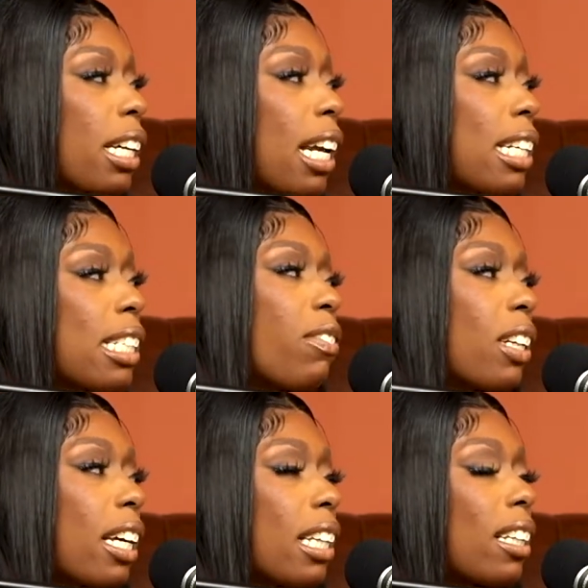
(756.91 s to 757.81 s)
And I just feel
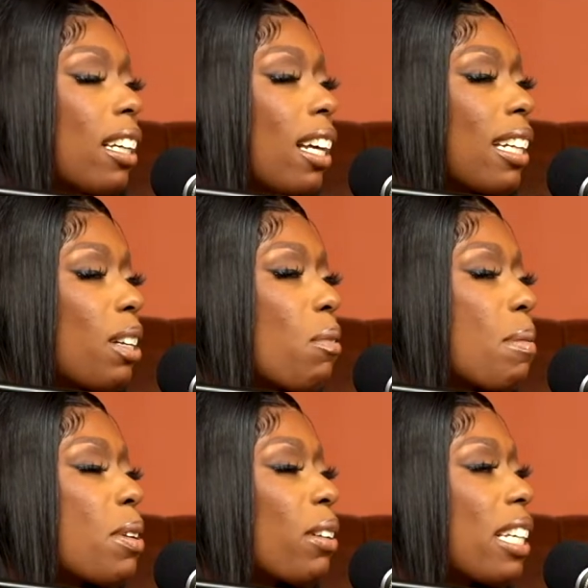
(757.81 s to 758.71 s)
like a lot of
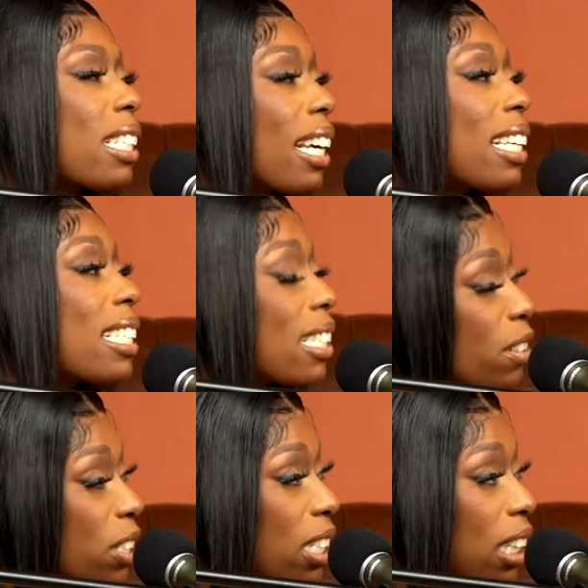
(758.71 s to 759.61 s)
women don't get taken
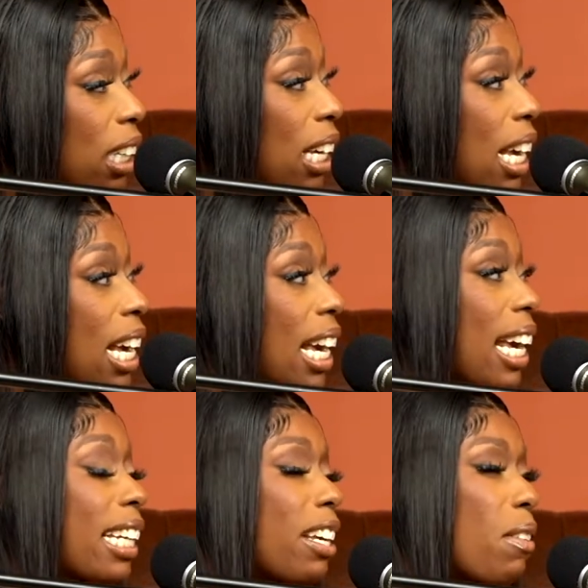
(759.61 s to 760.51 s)
seriously,
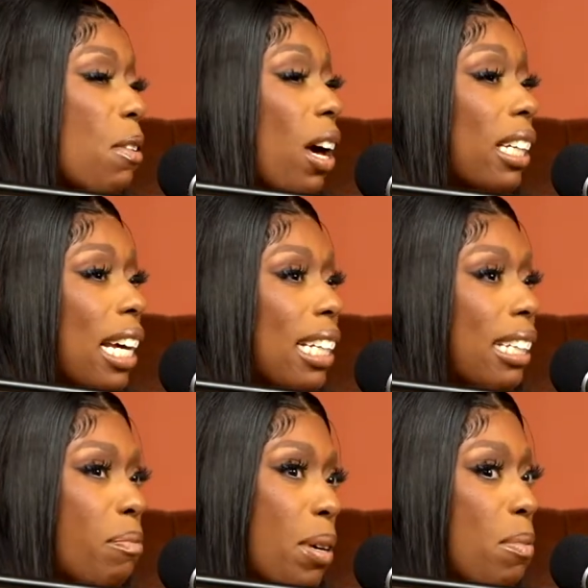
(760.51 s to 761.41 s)
and a lot
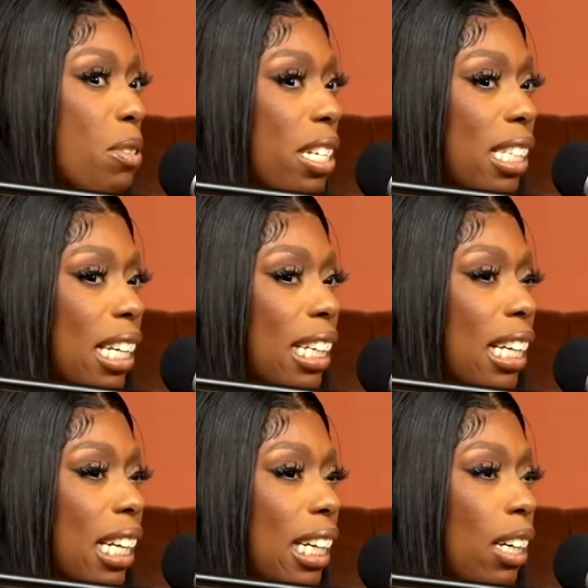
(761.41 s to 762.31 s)
of people just think
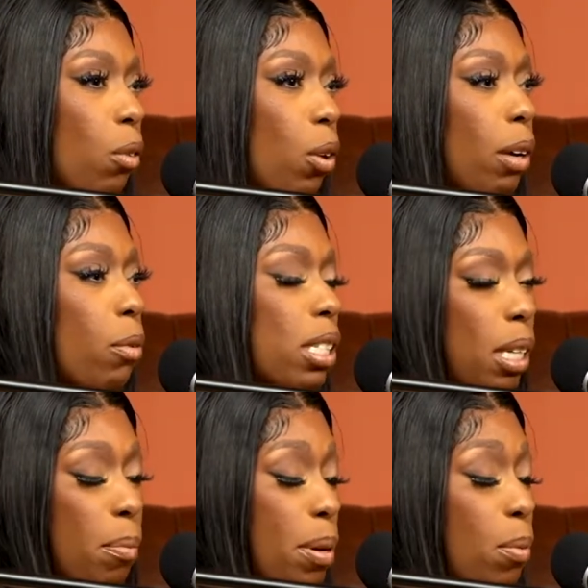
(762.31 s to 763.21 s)
they like.
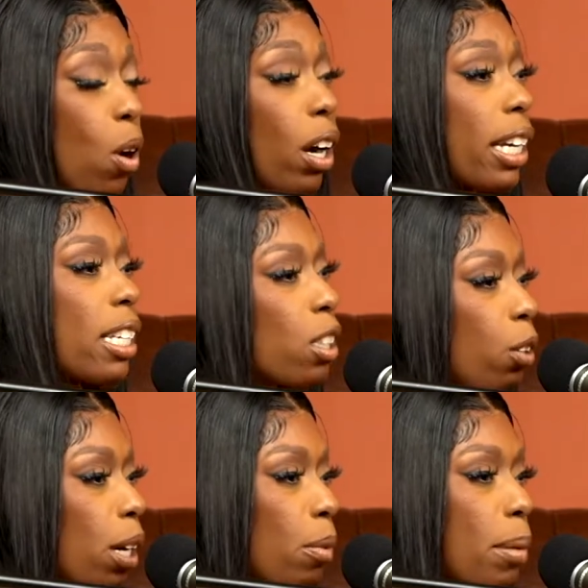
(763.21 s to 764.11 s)
Some people are
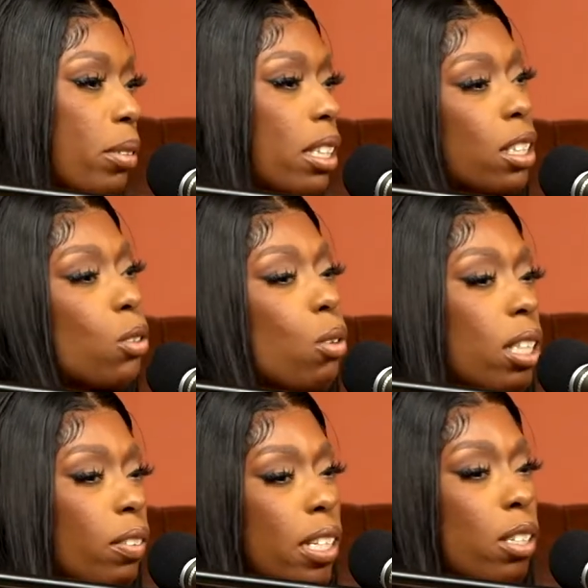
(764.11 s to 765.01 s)
Instagram rappers. They're just doing
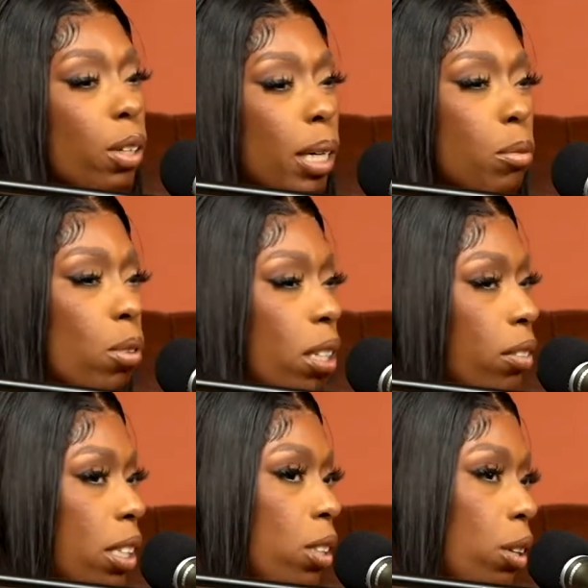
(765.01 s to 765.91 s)
this for
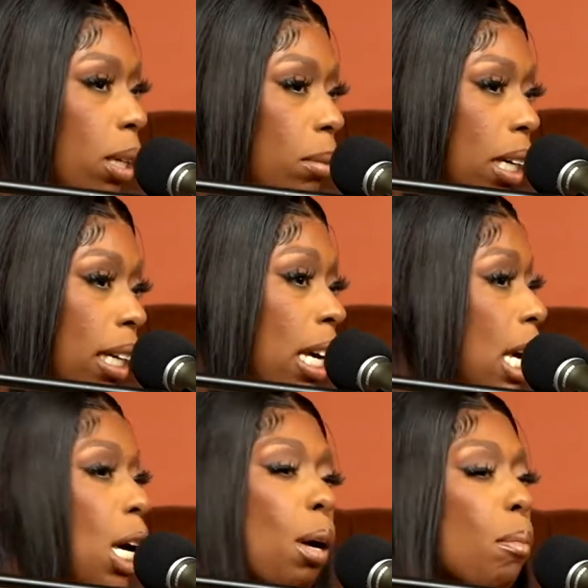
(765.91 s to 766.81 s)
Instagram, like,
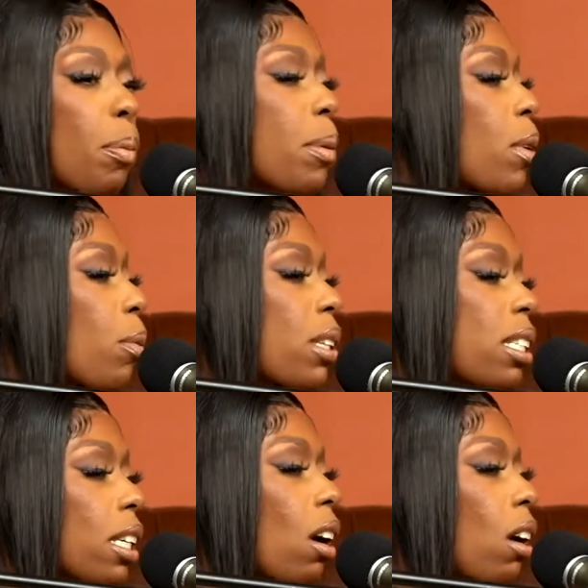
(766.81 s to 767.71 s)
but people don't really
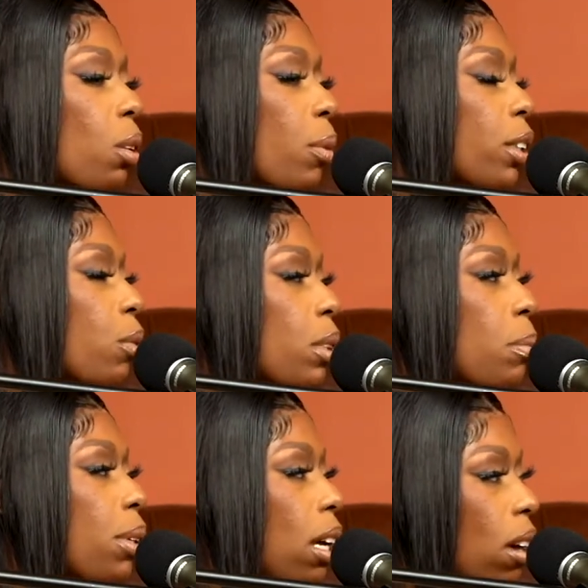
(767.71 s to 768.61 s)
see all the work you really
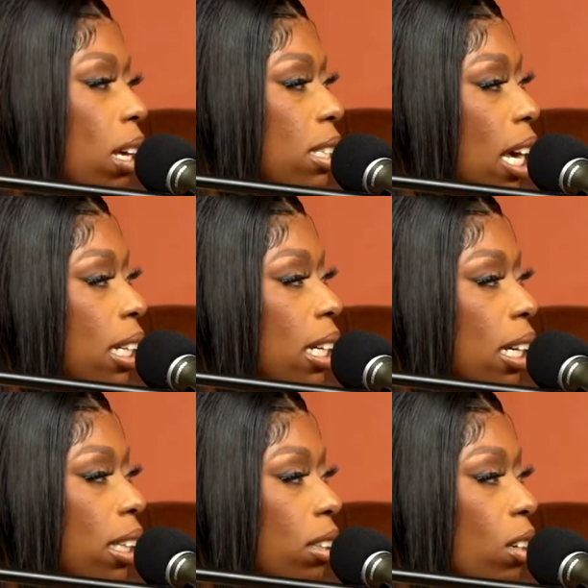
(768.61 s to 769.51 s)
put out outside of
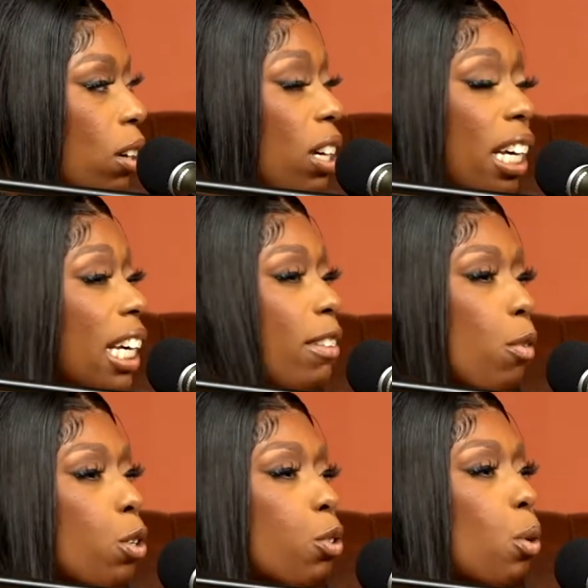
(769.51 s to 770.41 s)
that. You know, even
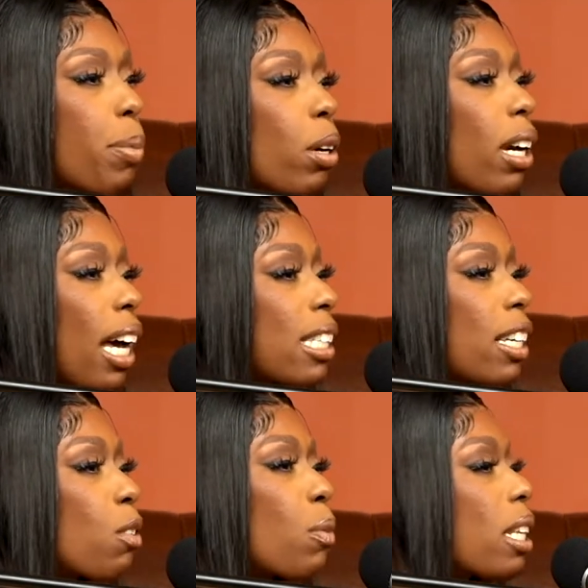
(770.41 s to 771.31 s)
when you do build content,
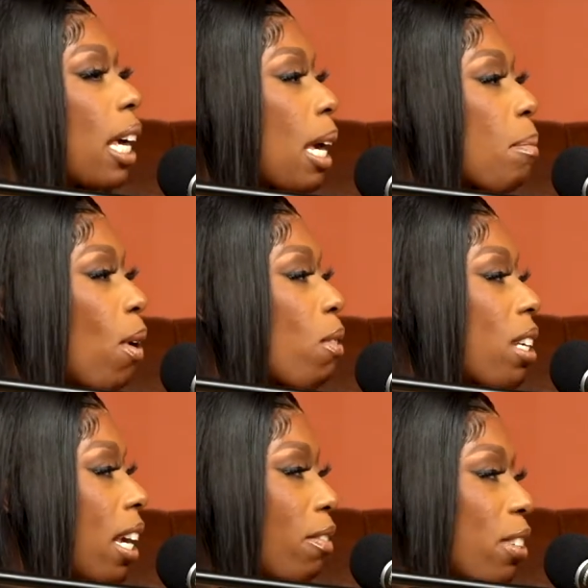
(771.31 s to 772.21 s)
you really can't post
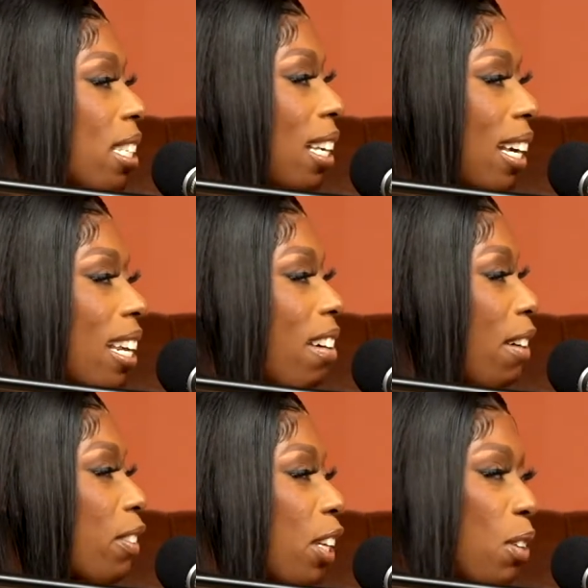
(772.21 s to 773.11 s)
every second of
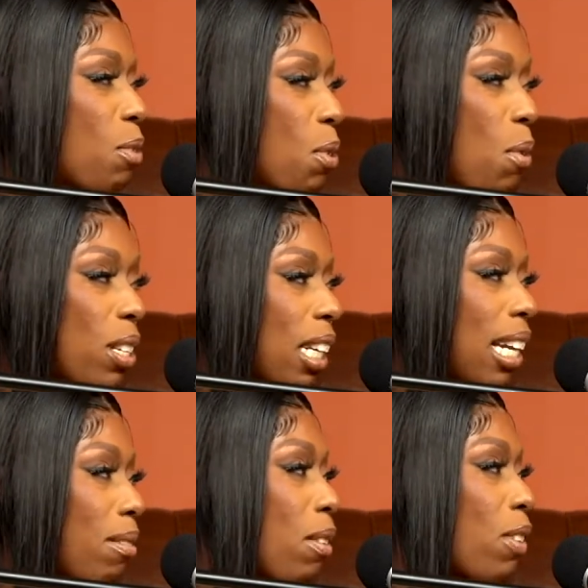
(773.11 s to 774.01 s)
everything you doing to
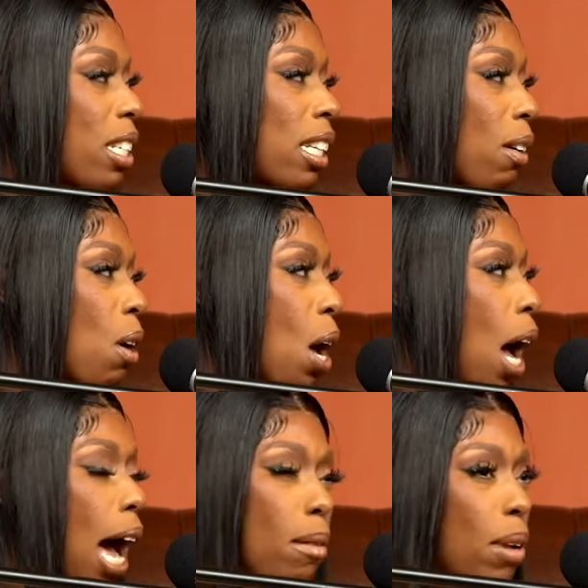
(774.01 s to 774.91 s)
let motherfuckers know
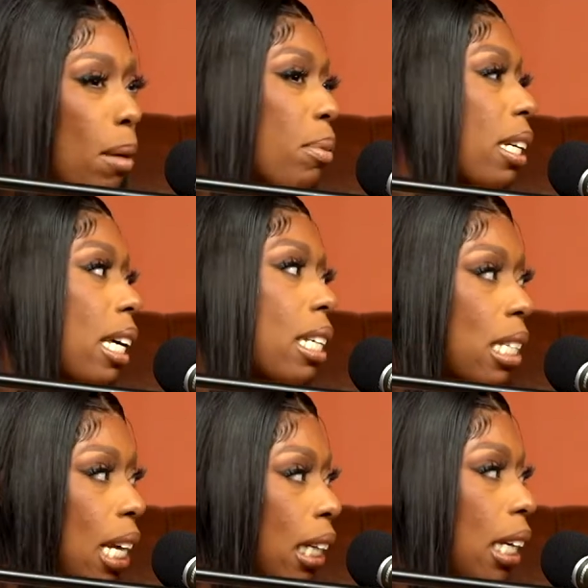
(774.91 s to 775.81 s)
I'm not playing. It's
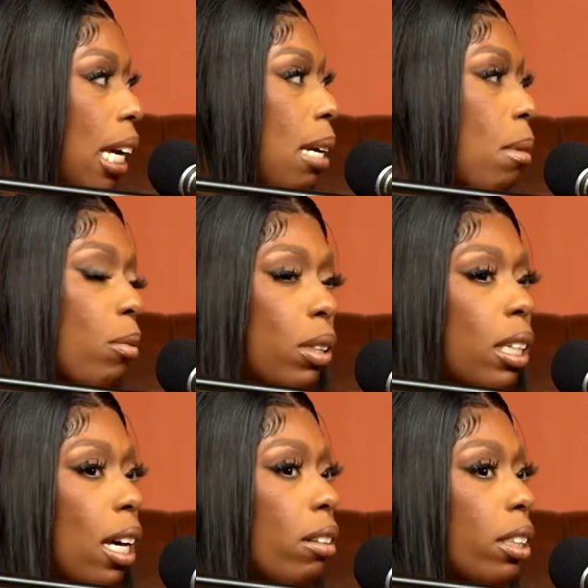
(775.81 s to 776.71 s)
not a game. I'm
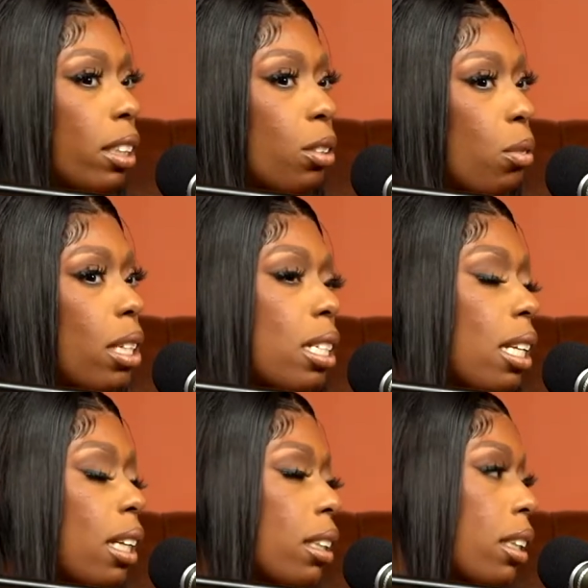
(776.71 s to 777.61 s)
really out here doing this
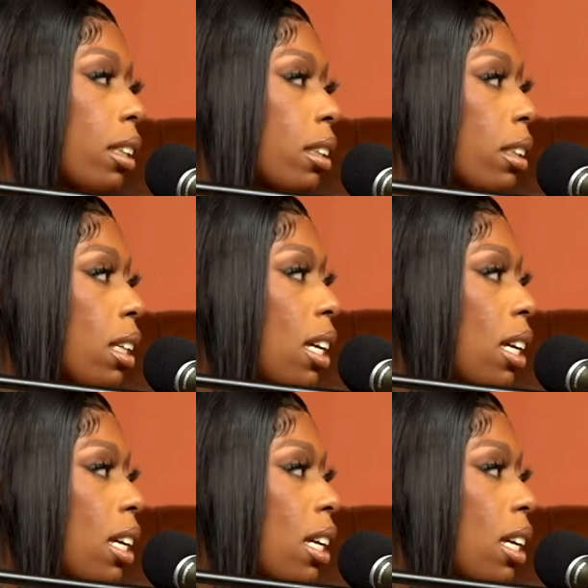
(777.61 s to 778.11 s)
and the third.